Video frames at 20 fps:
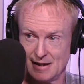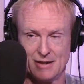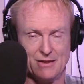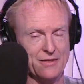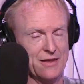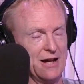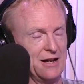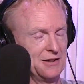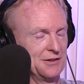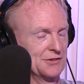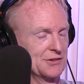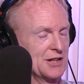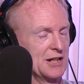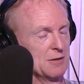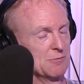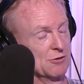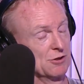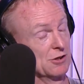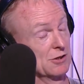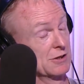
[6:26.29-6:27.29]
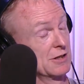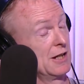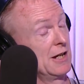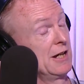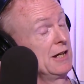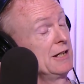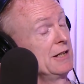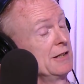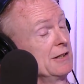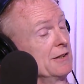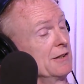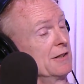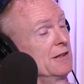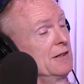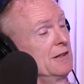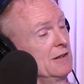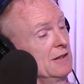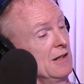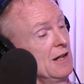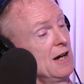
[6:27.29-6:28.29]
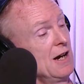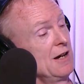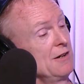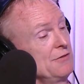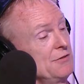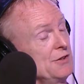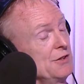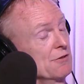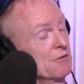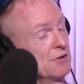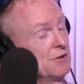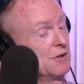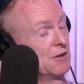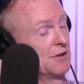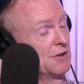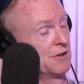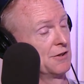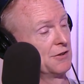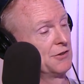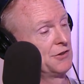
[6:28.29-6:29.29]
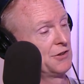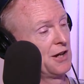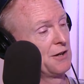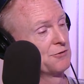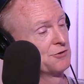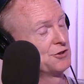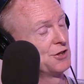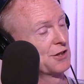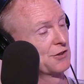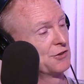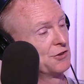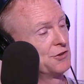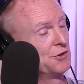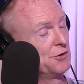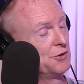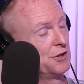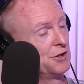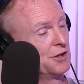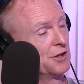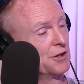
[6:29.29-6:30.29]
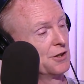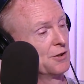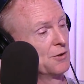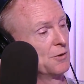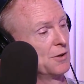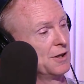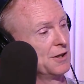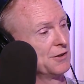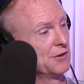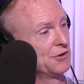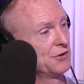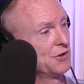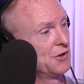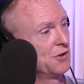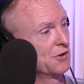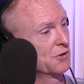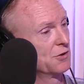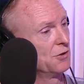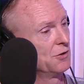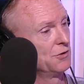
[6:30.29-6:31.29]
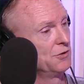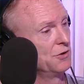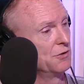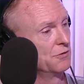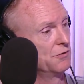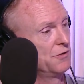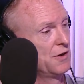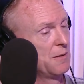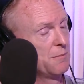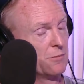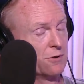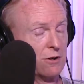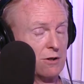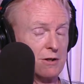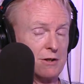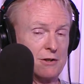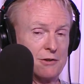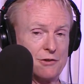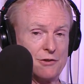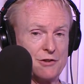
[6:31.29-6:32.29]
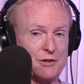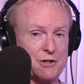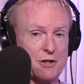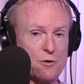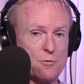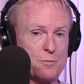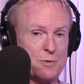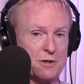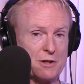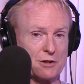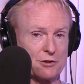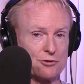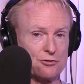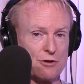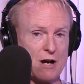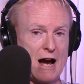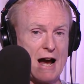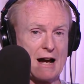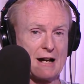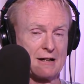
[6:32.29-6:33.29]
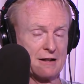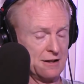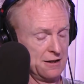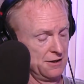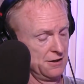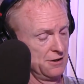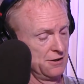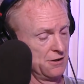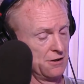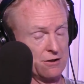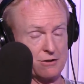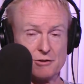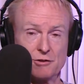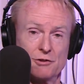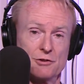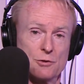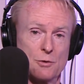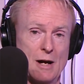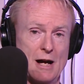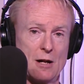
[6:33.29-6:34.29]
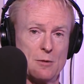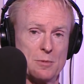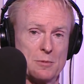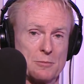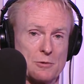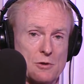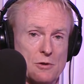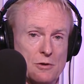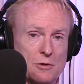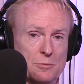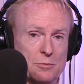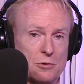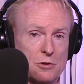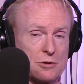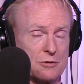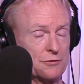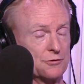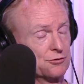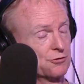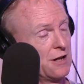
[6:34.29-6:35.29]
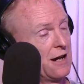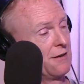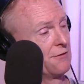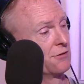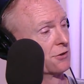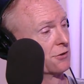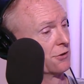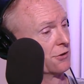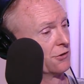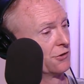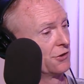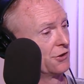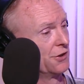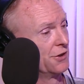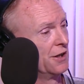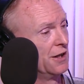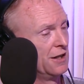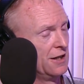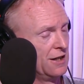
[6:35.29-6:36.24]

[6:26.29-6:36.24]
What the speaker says: That is Gabriel Kahane, live here in our Soundcheck studio, and a song called November. It is the opening track on his new album called Book of Travelers. And